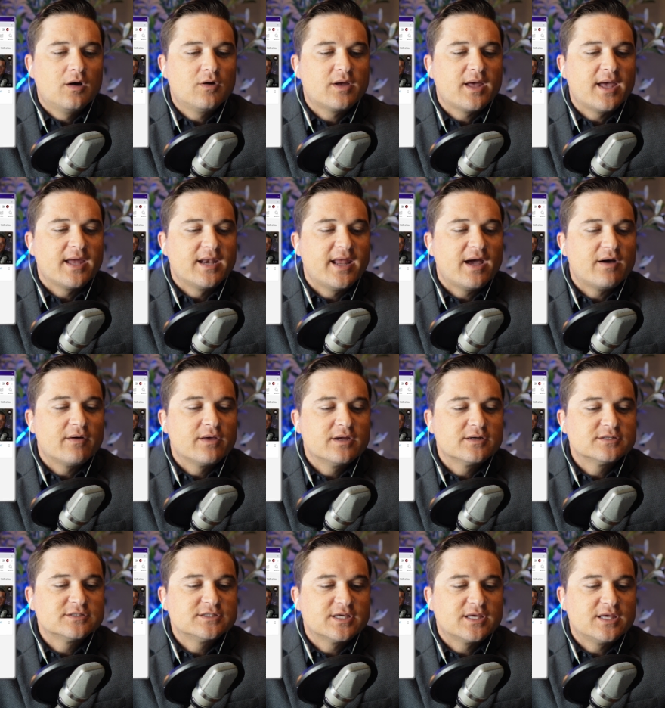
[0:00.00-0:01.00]
Okay, now
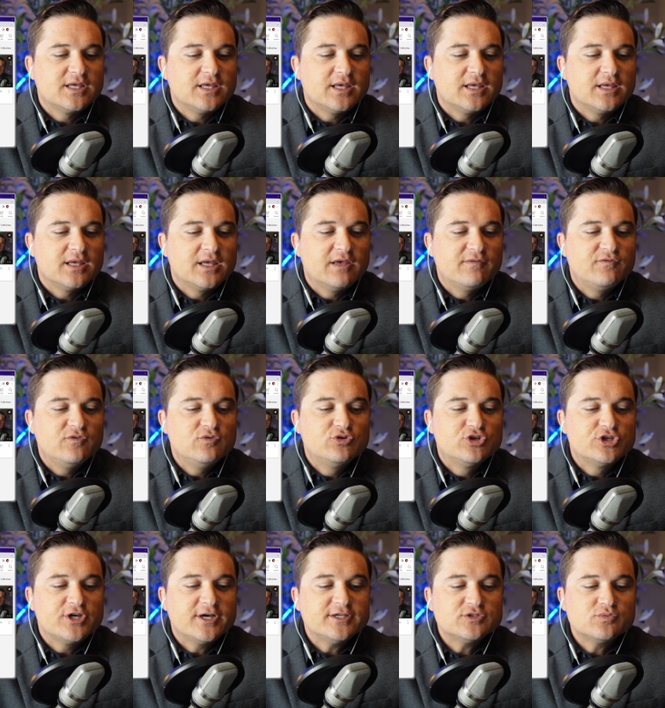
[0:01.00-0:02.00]
here's the key. If you
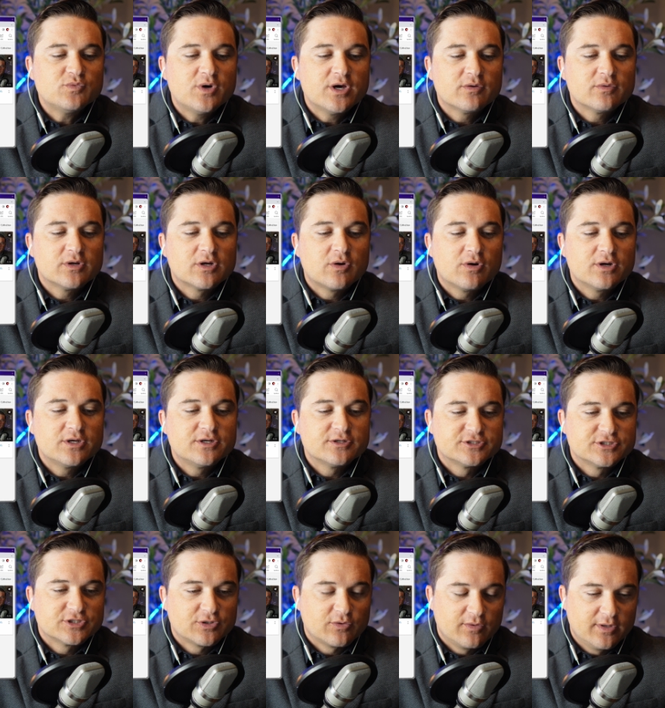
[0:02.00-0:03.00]
just want to record your
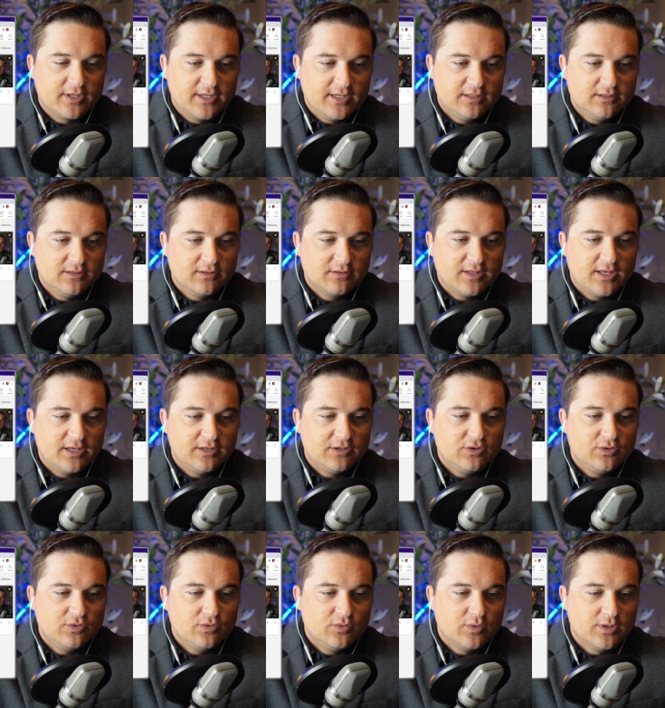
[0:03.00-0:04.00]
screen, then
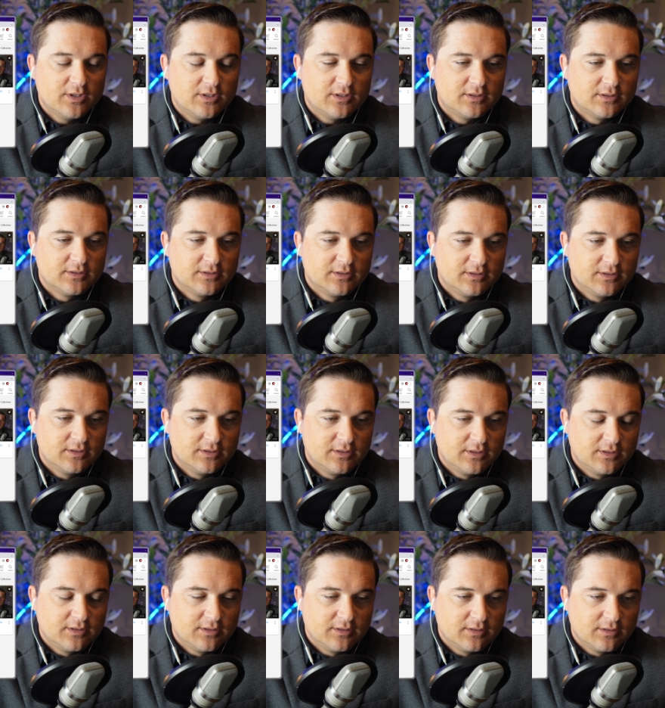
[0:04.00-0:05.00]
you will
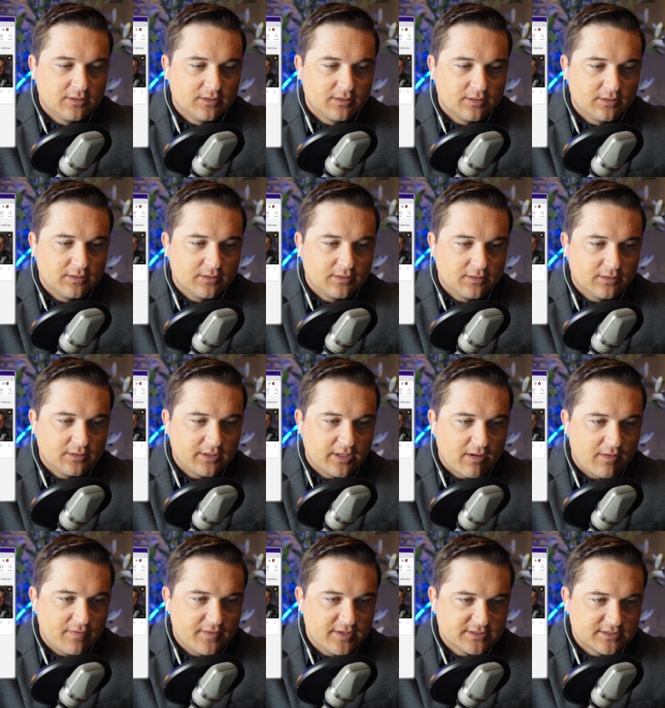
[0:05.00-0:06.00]

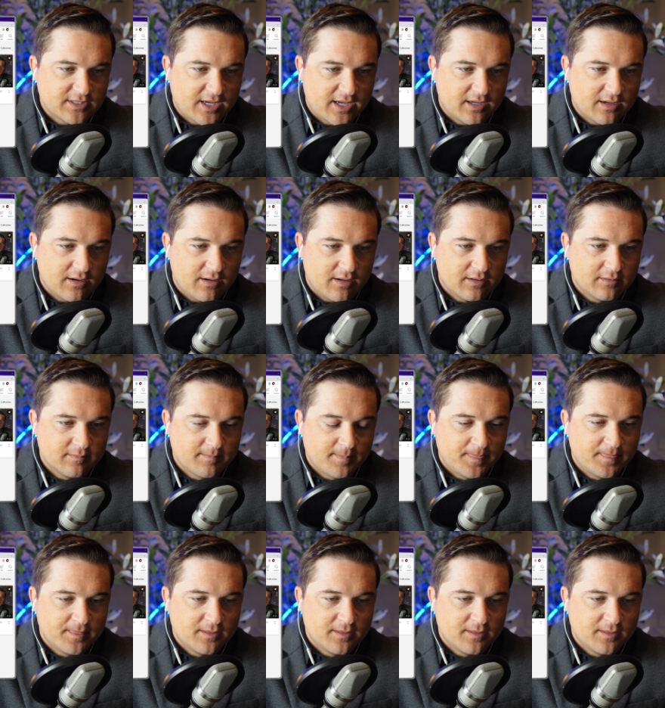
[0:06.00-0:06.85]
click on this icon.